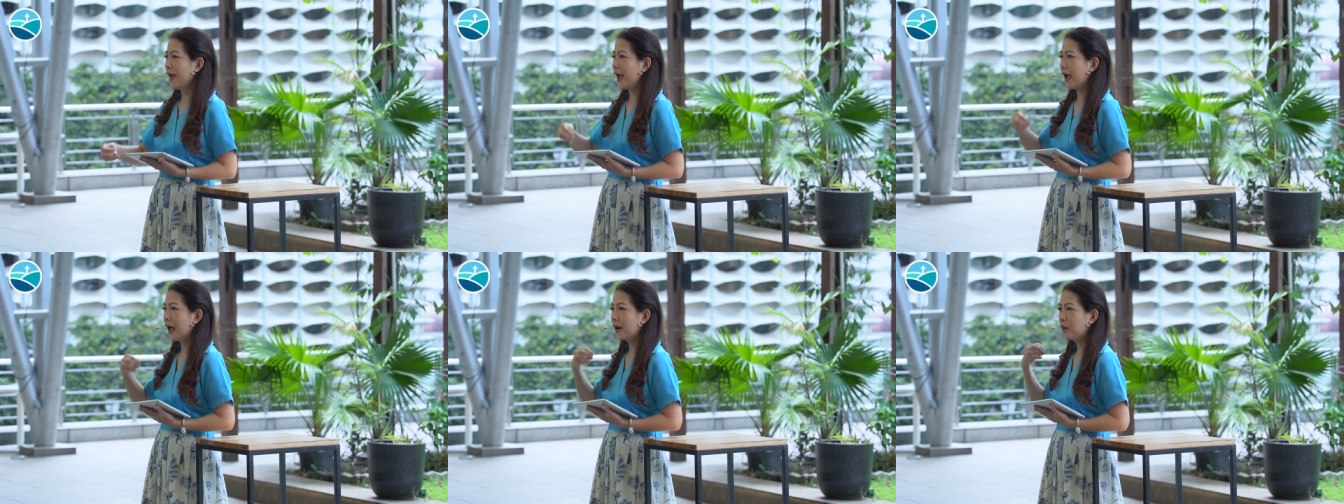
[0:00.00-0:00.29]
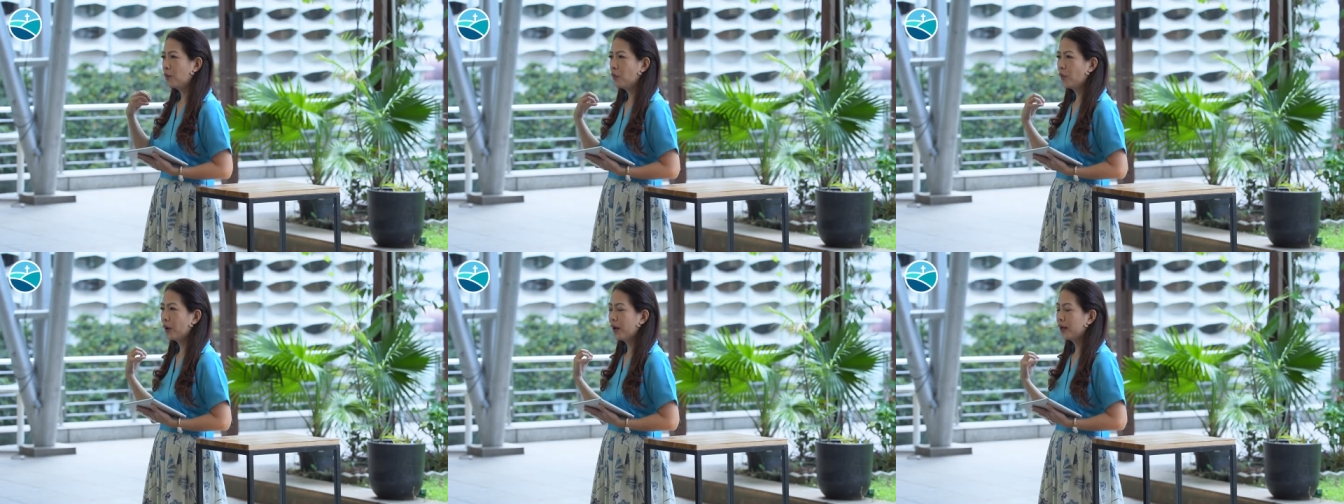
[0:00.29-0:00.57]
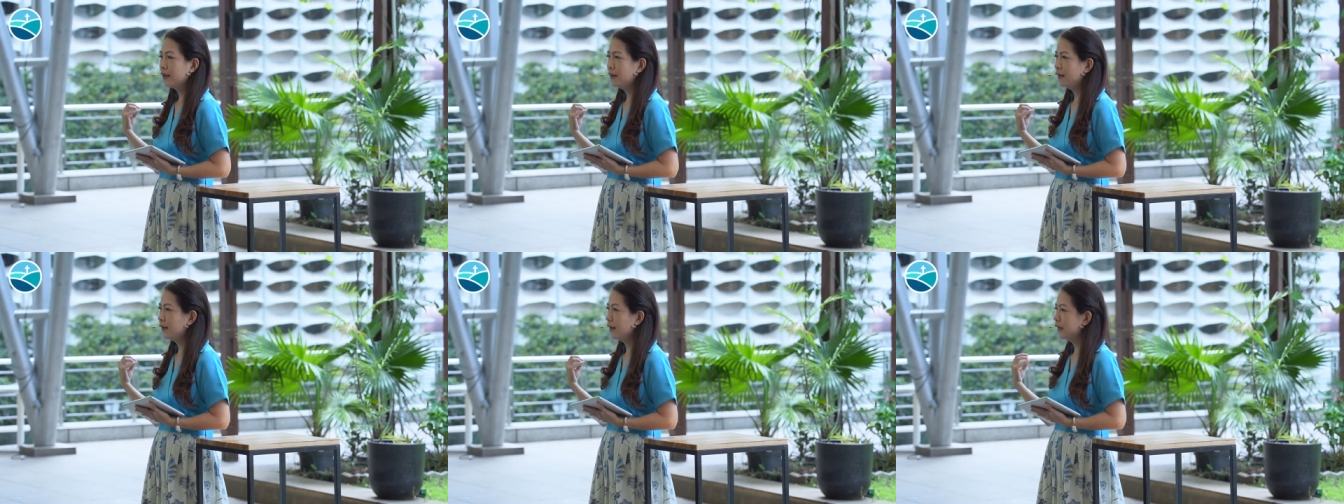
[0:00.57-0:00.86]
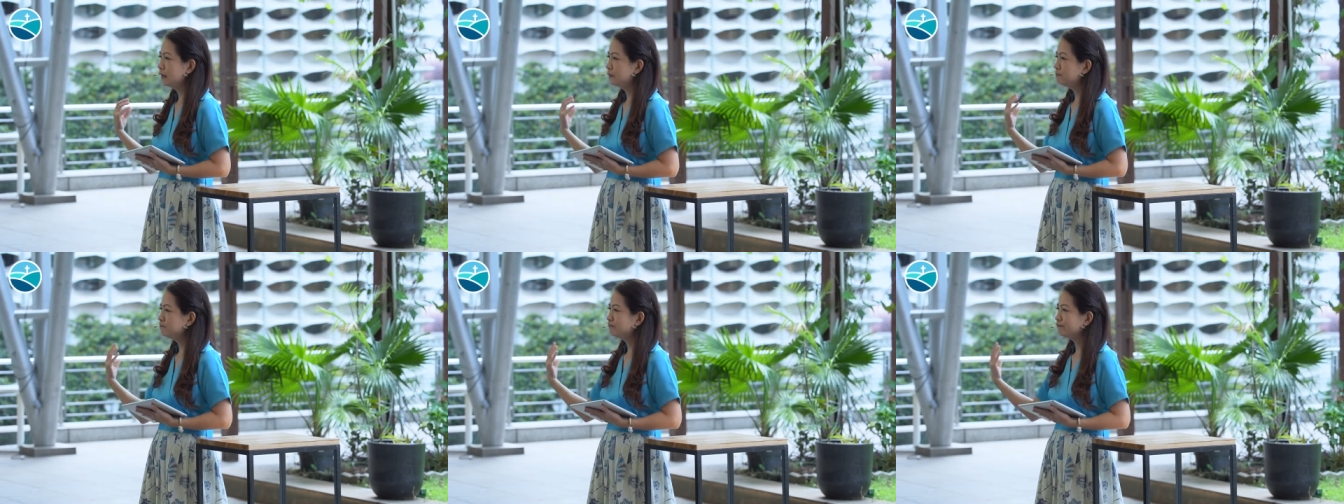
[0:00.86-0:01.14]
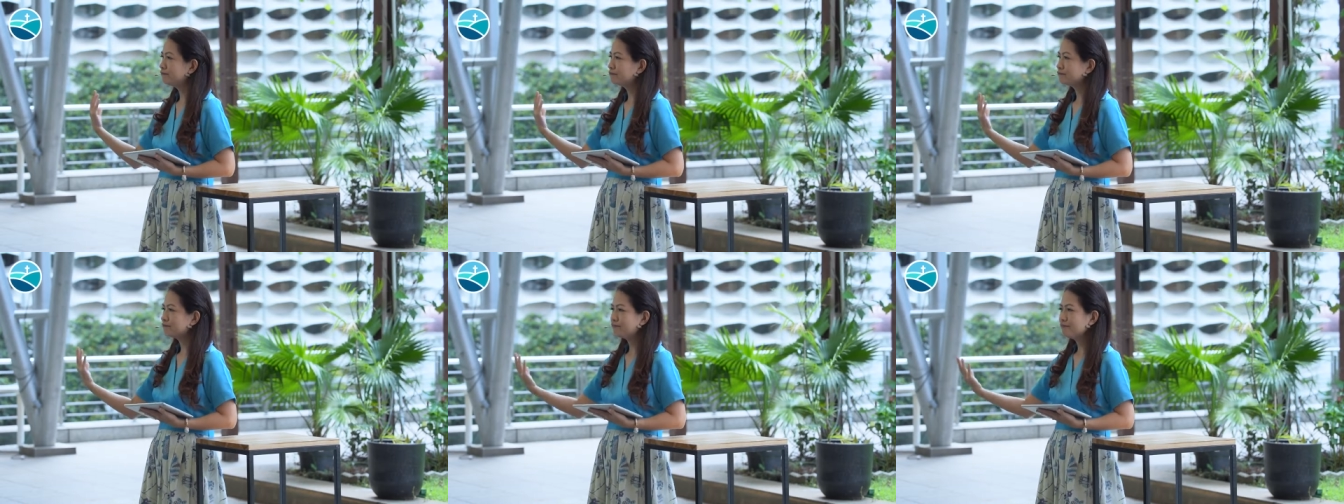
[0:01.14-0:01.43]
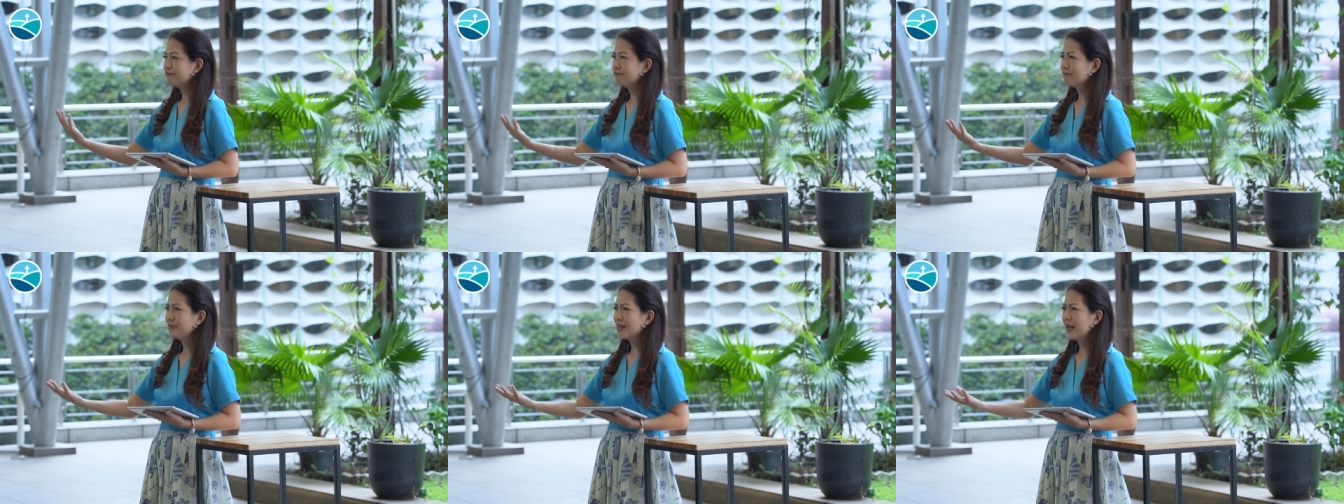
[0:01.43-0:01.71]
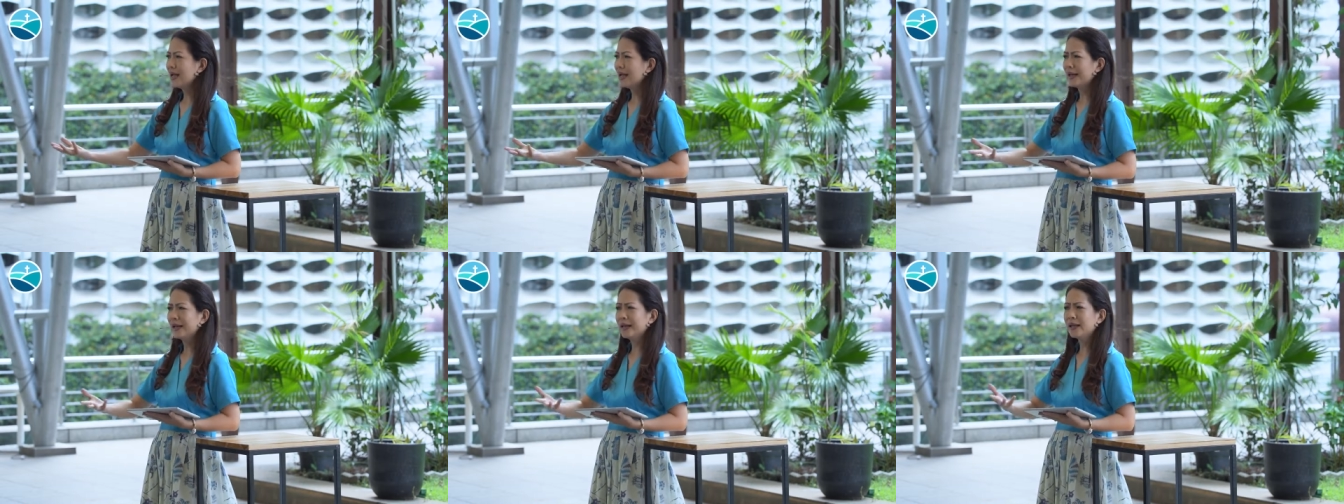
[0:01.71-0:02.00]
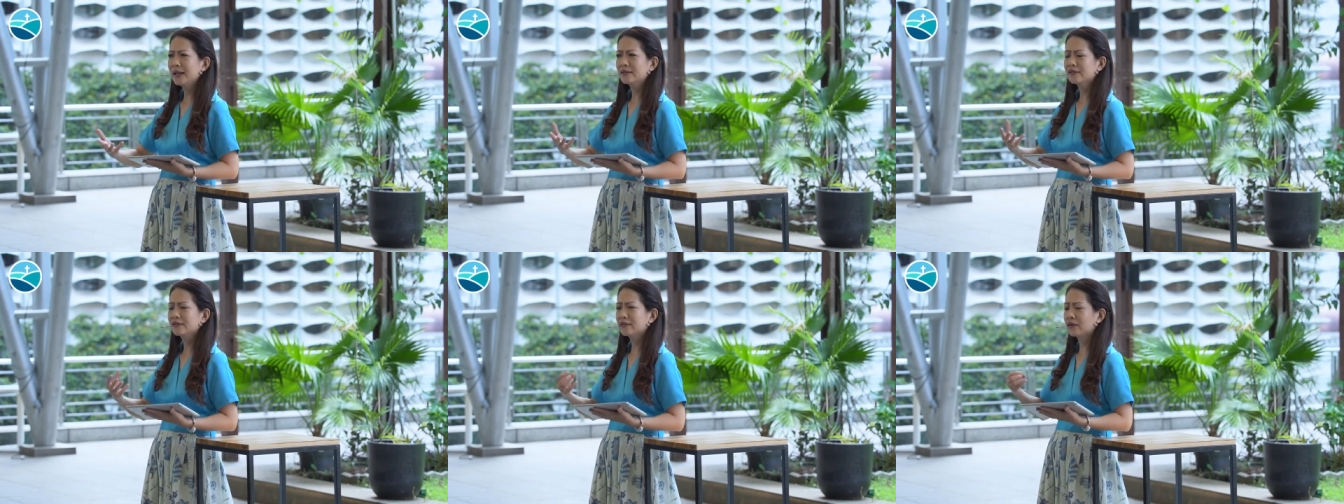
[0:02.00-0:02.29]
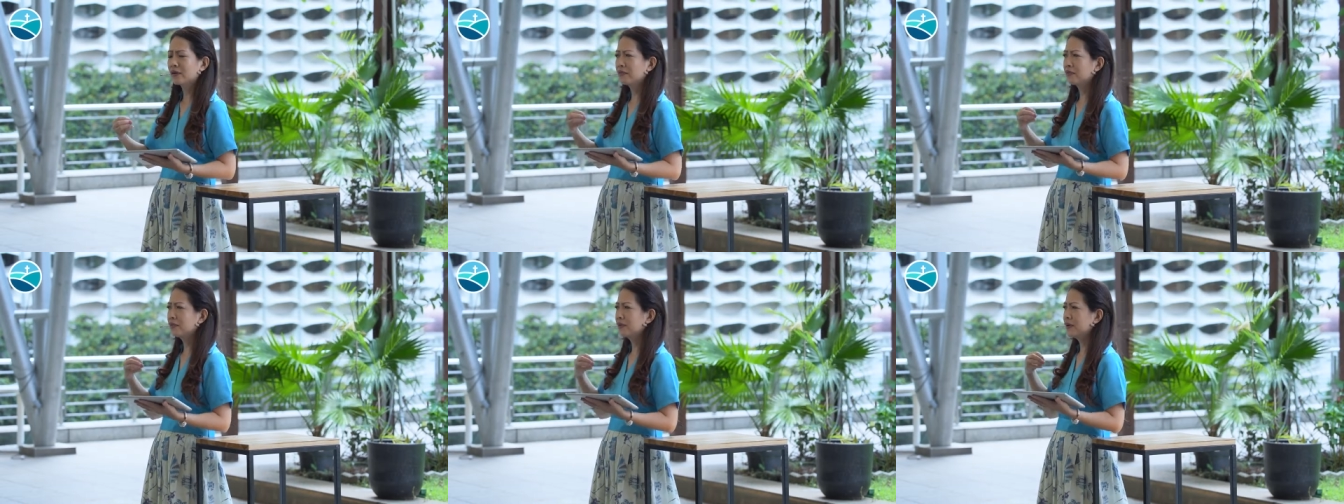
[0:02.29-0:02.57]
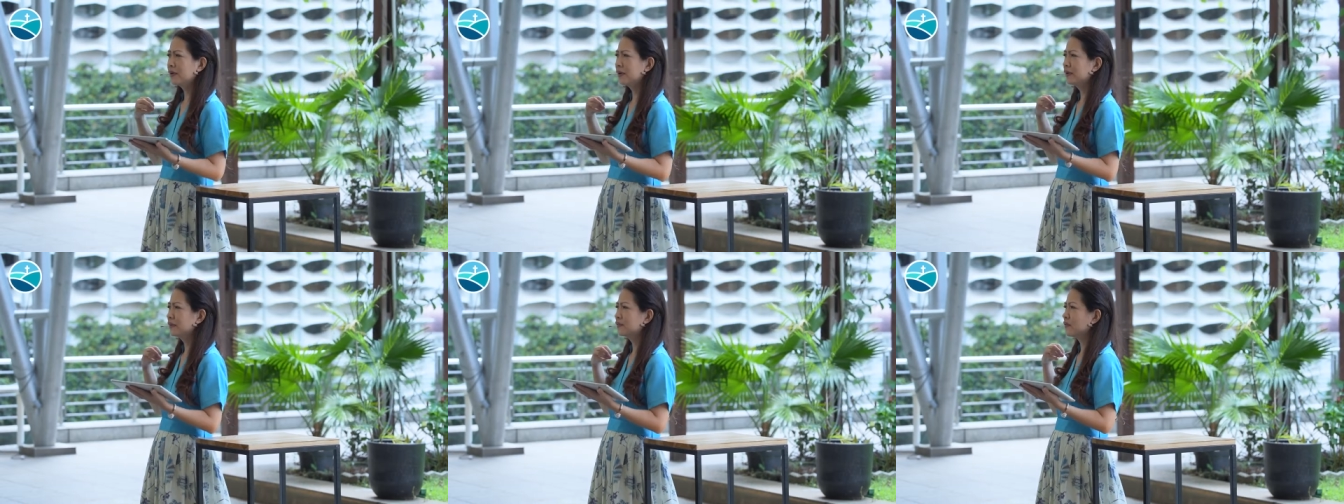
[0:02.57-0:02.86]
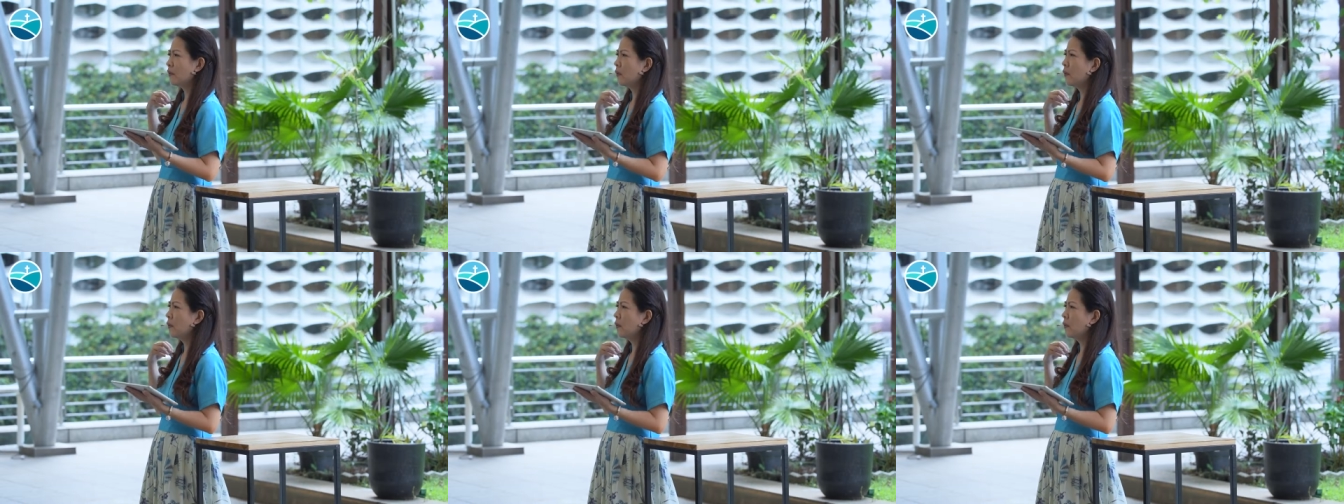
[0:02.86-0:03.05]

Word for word: And when the cleaning service